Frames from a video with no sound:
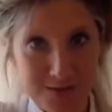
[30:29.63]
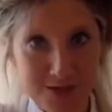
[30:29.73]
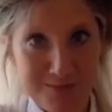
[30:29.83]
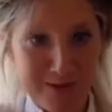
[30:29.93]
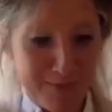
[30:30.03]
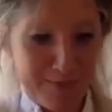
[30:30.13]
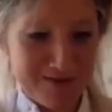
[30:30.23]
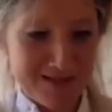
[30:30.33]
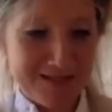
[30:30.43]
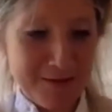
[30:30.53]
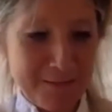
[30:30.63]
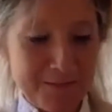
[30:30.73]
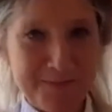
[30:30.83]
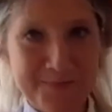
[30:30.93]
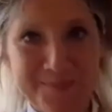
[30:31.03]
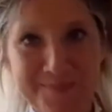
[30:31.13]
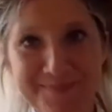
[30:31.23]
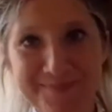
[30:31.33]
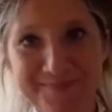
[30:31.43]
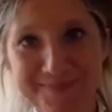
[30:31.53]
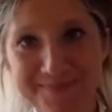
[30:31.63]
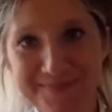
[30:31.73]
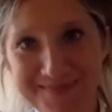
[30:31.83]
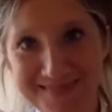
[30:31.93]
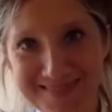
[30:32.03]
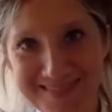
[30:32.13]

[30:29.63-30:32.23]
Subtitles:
26,000. Wow. I mean,